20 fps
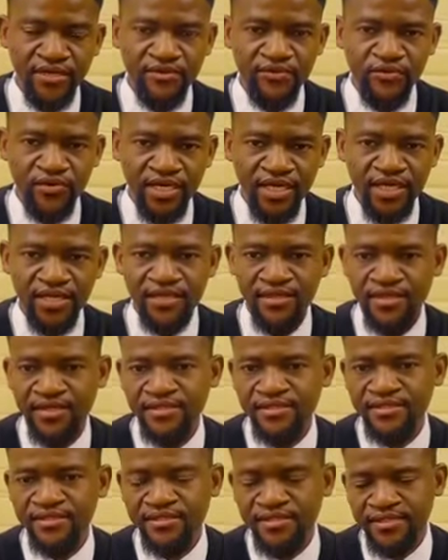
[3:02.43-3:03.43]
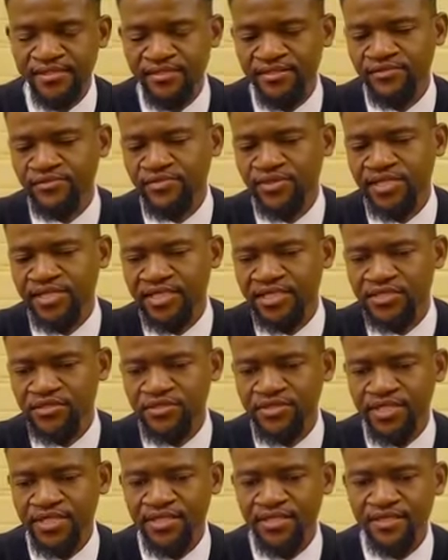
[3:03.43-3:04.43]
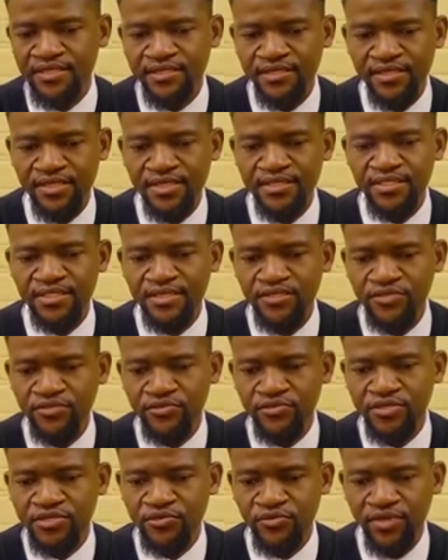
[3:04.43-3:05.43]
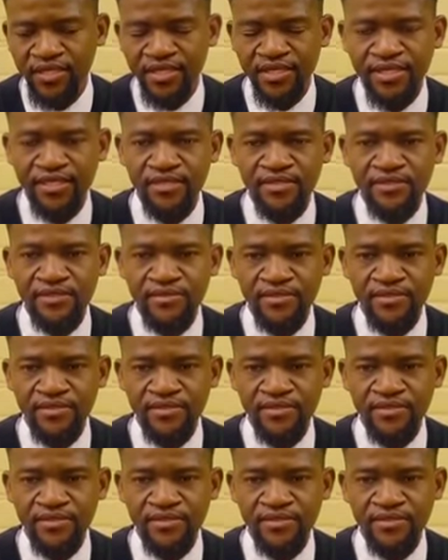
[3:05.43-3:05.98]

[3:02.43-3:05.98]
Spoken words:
Where it's destined to is when they